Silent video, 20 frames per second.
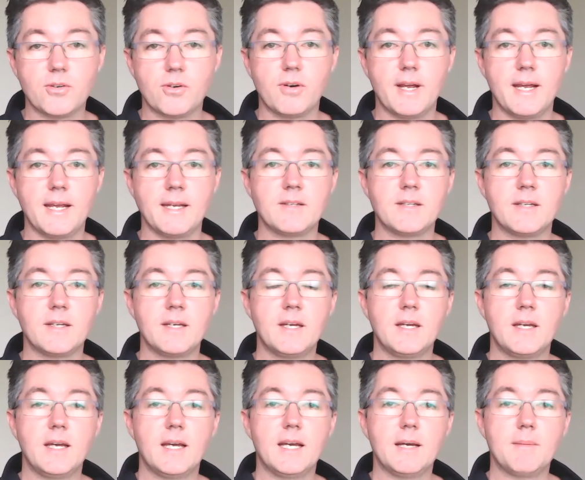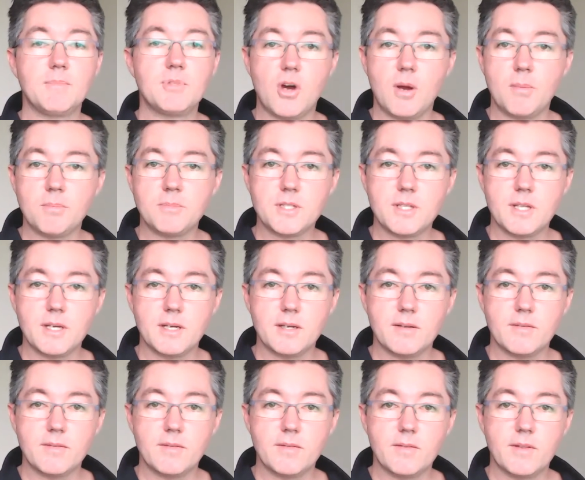grand, times
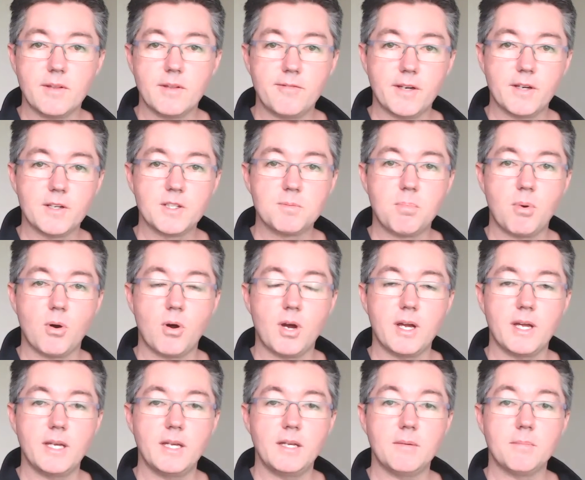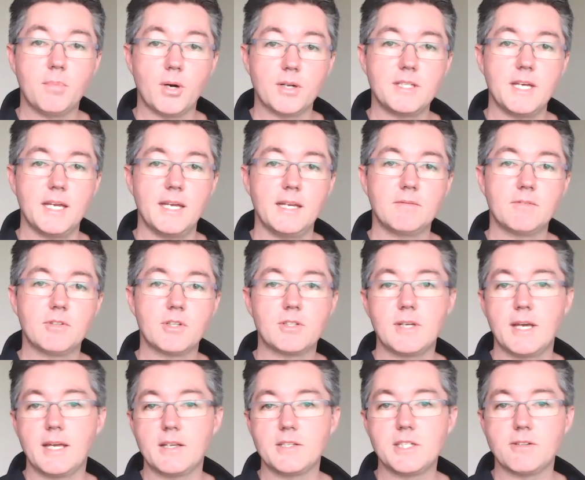the figures by 10, just
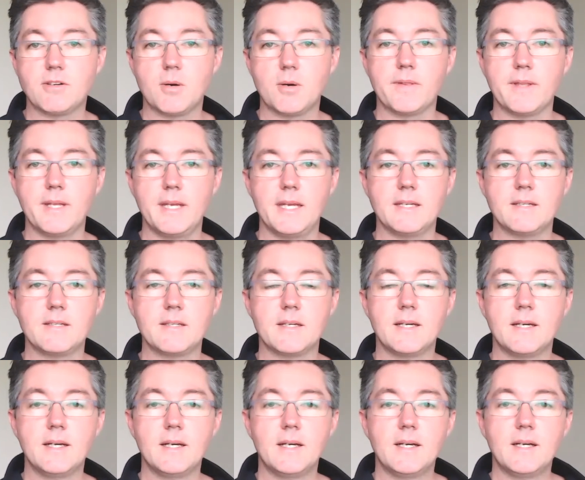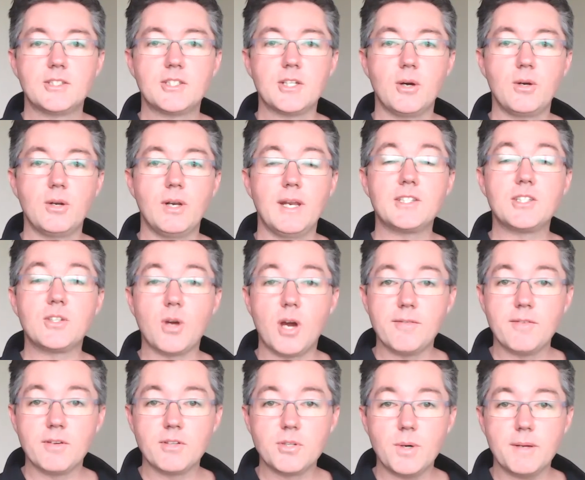add a 0 on the end. So let's dive
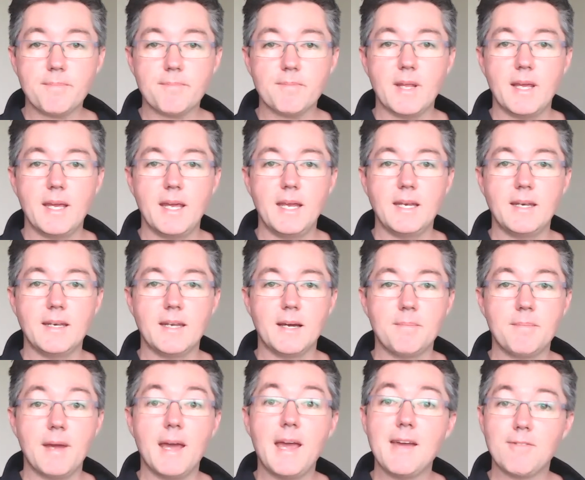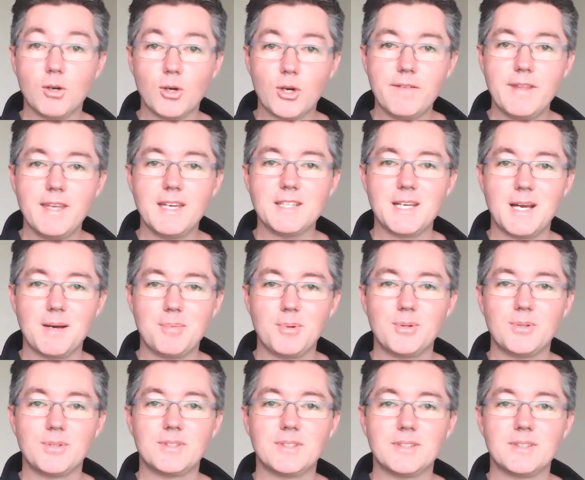into it and have a look at the example.